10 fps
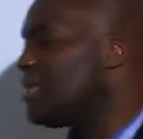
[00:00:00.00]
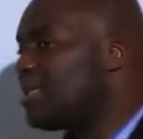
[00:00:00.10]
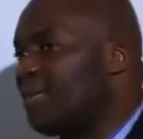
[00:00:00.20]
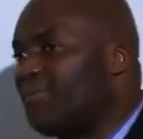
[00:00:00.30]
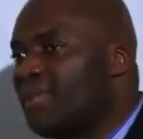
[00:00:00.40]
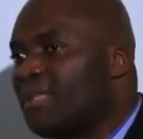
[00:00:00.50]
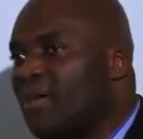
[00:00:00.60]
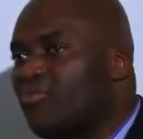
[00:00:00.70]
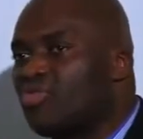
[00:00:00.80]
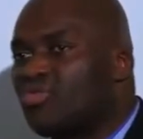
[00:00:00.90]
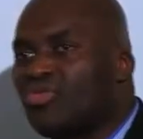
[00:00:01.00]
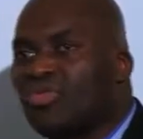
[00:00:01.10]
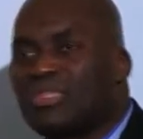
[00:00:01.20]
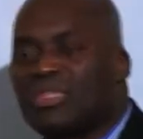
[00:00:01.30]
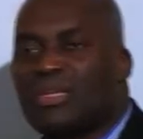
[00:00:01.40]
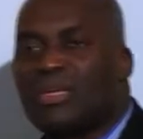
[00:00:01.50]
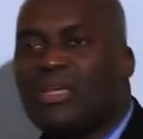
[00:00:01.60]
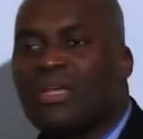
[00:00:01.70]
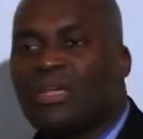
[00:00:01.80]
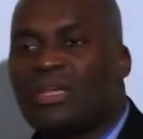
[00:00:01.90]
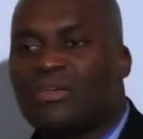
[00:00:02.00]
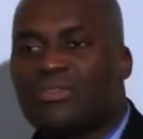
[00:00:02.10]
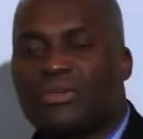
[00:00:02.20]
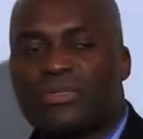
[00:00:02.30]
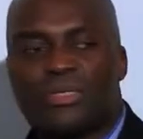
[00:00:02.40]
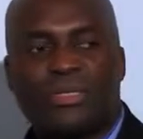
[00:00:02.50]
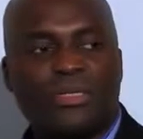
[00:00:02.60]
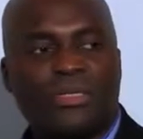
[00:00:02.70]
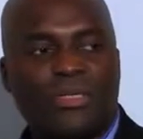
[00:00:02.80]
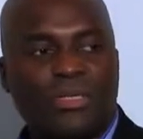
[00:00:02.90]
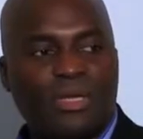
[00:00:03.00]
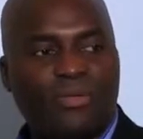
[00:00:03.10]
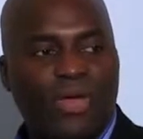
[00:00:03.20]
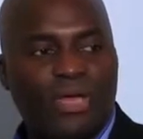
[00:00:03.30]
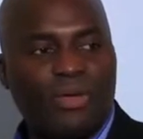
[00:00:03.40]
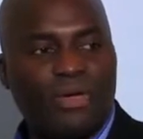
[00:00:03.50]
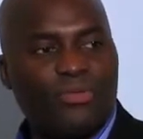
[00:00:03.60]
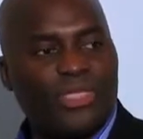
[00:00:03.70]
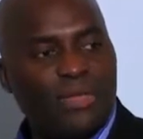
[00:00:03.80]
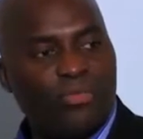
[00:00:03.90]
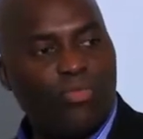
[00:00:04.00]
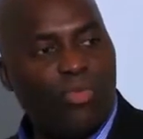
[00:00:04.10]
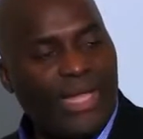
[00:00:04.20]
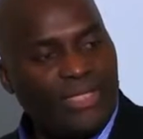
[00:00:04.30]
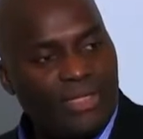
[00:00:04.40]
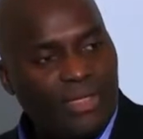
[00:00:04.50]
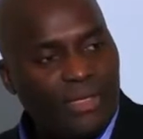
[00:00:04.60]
this and I think that we should consider the other way around. They will tell you, what?